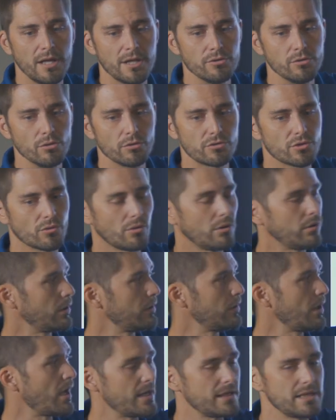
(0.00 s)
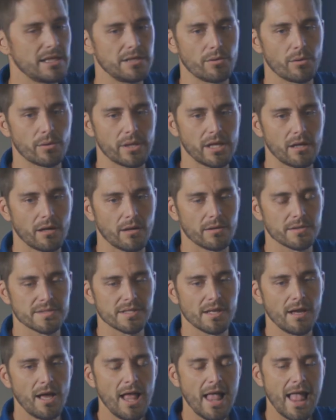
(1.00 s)
neutral, or La Nina
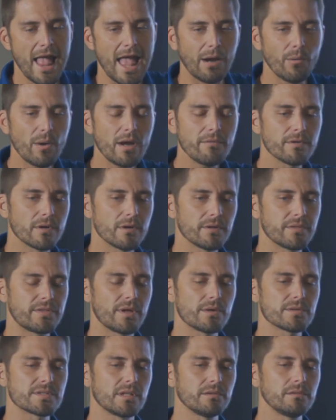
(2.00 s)
years, However, there's a